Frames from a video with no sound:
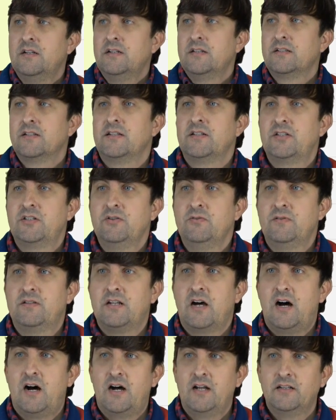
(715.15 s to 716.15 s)
So let's do
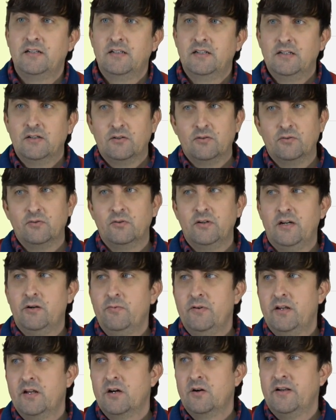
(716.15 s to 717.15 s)
dot. Oh, here
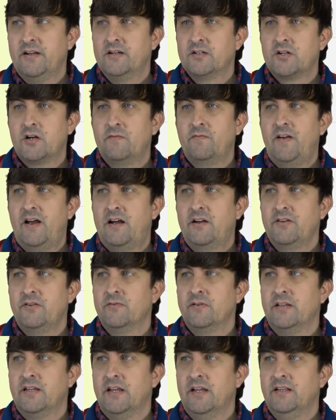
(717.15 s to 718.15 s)
we go. Here's our value
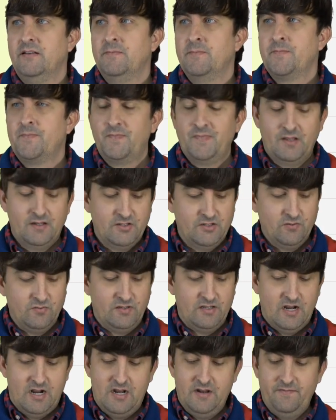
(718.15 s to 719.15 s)
again. So
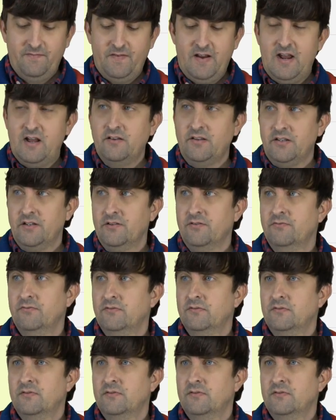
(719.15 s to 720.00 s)
dot value.